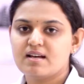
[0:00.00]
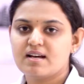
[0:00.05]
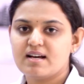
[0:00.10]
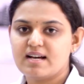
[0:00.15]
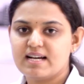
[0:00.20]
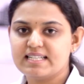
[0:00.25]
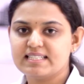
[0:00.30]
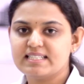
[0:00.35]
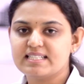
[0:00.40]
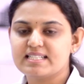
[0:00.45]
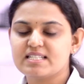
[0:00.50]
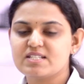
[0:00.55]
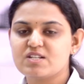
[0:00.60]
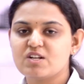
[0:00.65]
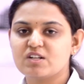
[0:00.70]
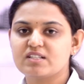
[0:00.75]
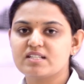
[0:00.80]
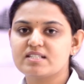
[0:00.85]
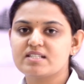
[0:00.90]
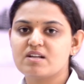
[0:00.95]
Hi, this is
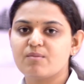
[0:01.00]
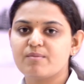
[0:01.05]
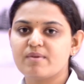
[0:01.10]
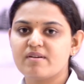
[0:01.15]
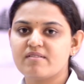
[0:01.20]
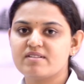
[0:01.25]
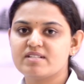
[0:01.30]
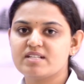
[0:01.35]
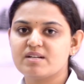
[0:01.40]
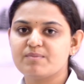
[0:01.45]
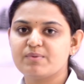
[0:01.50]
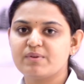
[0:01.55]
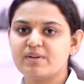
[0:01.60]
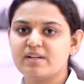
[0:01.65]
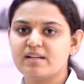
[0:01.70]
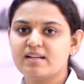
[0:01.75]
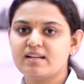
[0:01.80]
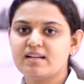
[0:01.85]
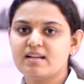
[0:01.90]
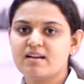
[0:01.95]
Dr. Sowmya
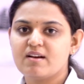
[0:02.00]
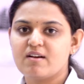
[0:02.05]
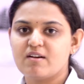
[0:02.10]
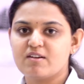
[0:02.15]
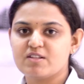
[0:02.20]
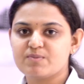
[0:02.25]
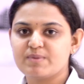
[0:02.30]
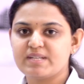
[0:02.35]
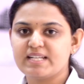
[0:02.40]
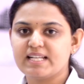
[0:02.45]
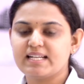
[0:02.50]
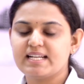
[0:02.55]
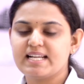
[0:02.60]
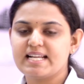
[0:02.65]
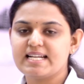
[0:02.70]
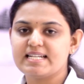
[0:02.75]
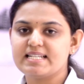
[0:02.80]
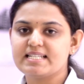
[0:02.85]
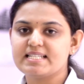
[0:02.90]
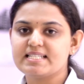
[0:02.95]
Vijapure, cosmetic
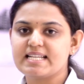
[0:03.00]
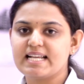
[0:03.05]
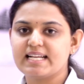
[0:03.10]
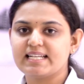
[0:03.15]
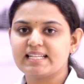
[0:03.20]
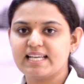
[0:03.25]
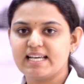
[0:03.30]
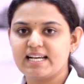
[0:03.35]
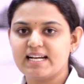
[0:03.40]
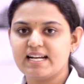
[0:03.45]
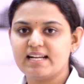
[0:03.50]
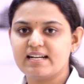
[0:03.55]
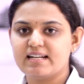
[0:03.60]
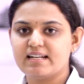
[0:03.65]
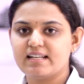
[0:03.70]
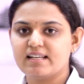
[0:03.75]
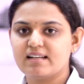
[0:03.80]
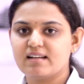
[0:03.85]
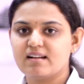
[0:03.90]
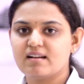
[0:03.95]
dentist at Care
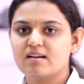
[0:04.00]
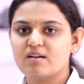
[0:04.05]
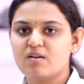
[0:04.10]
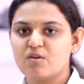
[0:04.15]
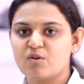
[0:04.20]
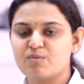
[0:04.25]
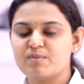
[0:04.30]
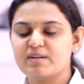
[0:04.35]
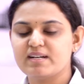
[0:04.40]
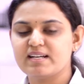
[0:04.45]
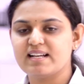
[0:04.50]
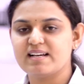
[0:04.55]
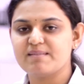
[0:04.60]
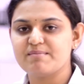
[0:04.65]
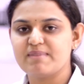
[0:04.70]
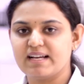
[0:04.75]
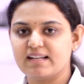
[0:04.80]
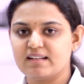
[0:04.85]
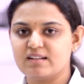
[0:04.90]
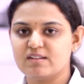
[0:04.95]
Dentate, Koramangala,
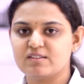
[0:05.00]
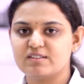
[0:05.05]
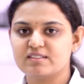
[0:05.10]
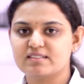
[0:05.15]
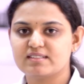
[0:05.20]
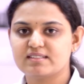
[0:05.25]
Bangalore.